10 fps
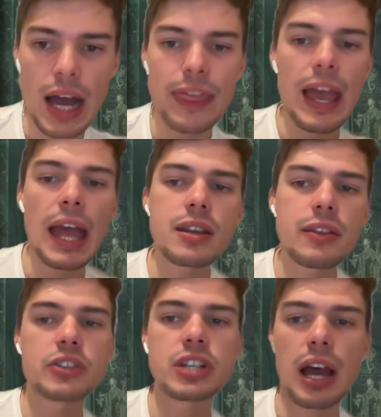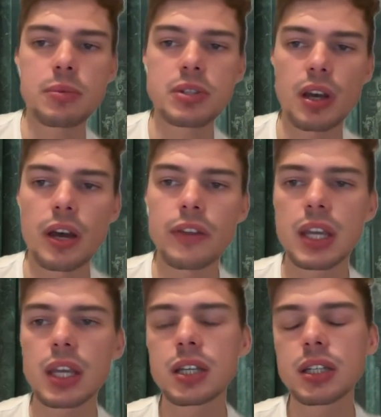the end of the chapter, I
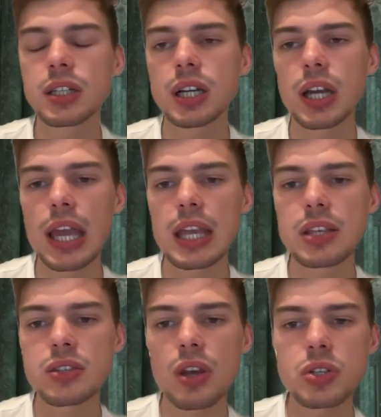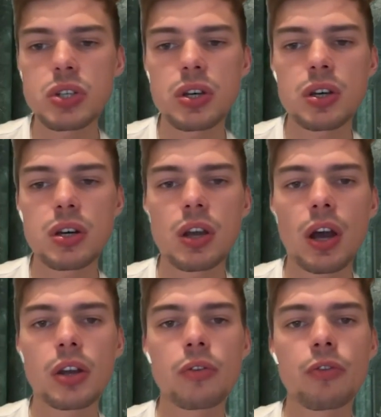think it's such a
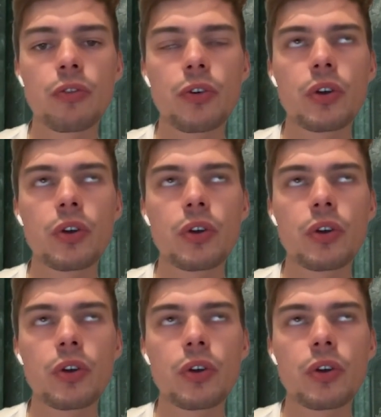kind of,